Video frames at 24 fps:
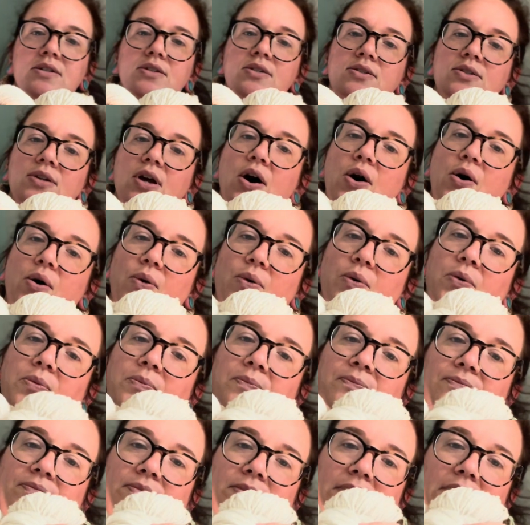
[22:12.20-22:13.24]
So,
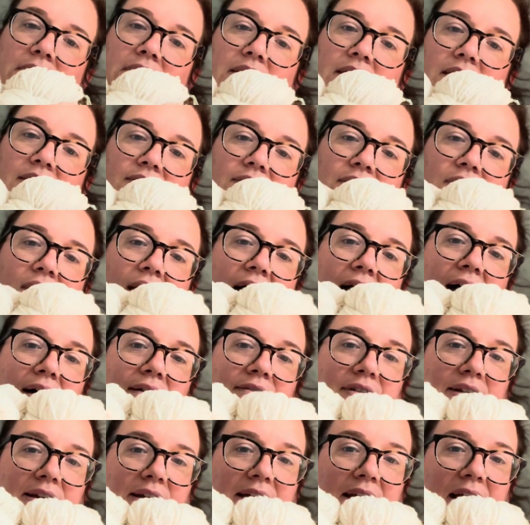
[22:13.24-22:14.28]
if you
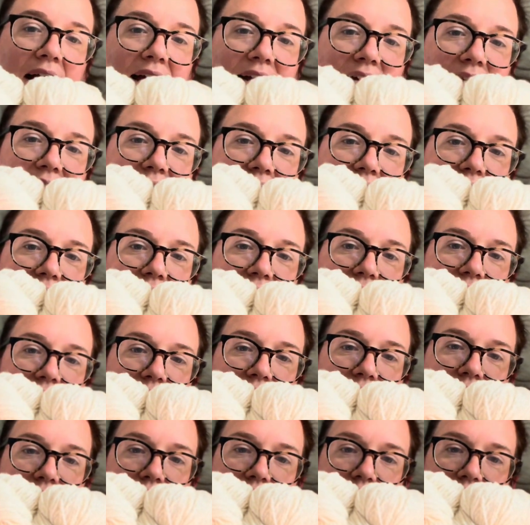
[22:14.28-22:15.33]
have any
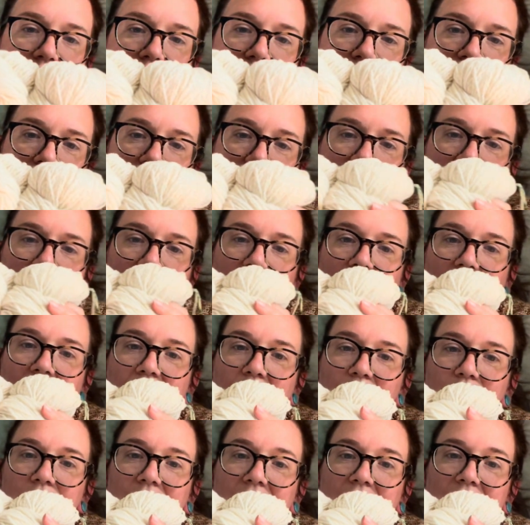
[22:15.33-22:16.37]
ideas, let
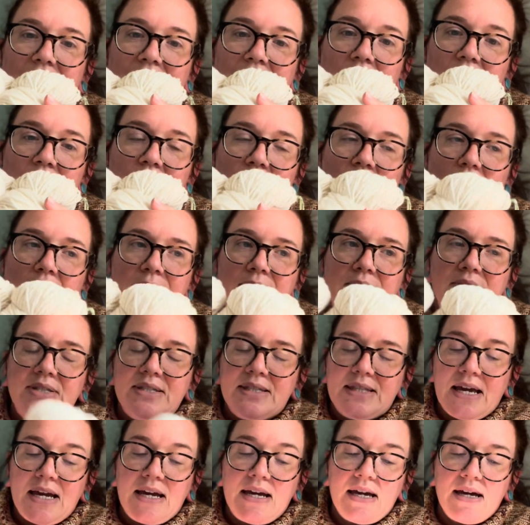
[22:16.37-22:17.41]
me know. I was
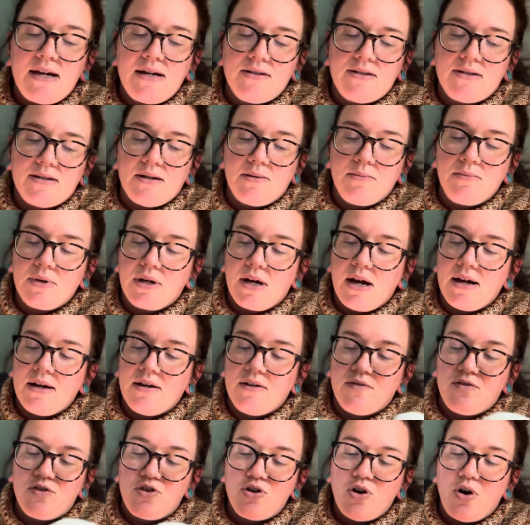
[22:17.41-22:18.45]
thinking some kind
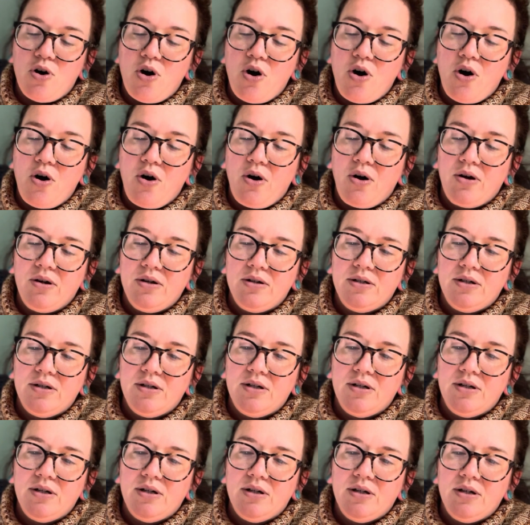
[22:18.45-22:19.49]
of shawl.
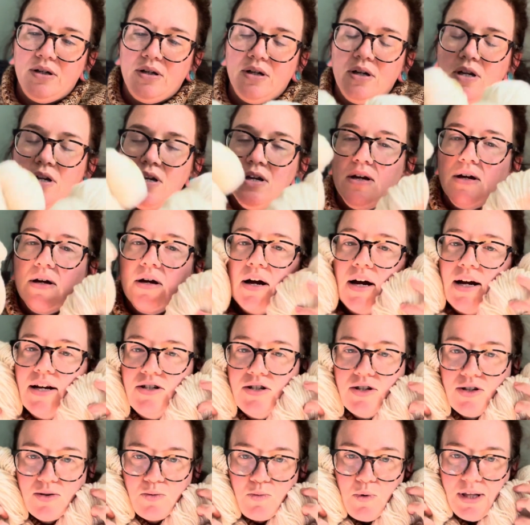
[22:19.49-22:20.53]
I
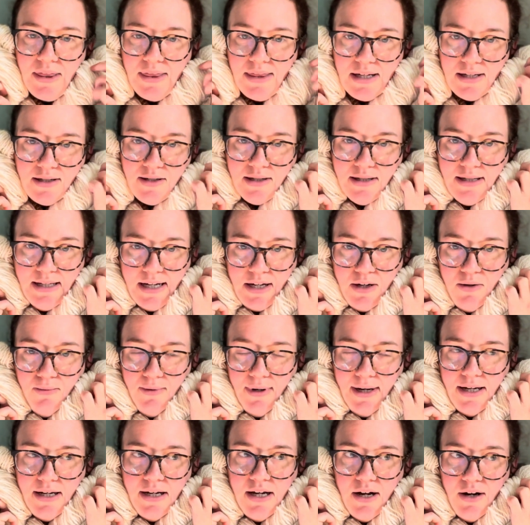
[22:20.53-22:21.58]
just want this like
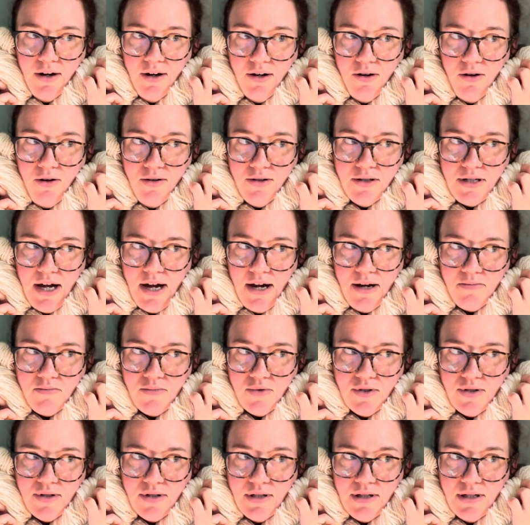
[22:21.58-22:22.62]
right here at all times.
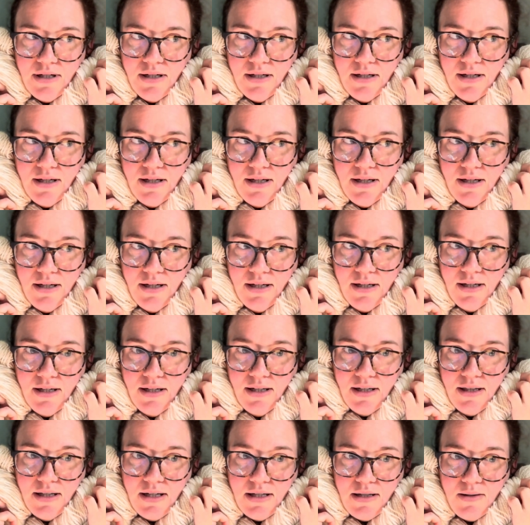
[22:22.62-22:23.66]

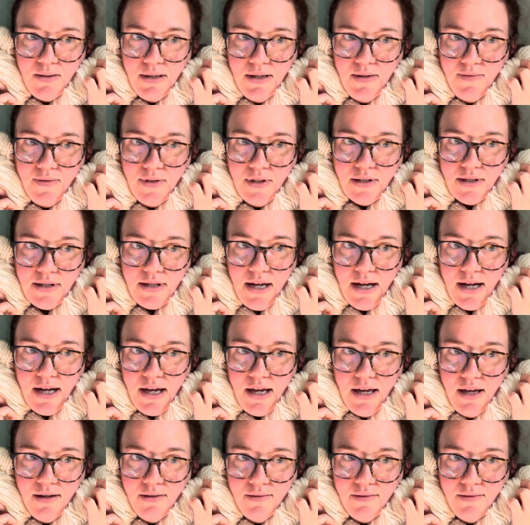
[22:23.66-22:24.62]
That's what it feels like.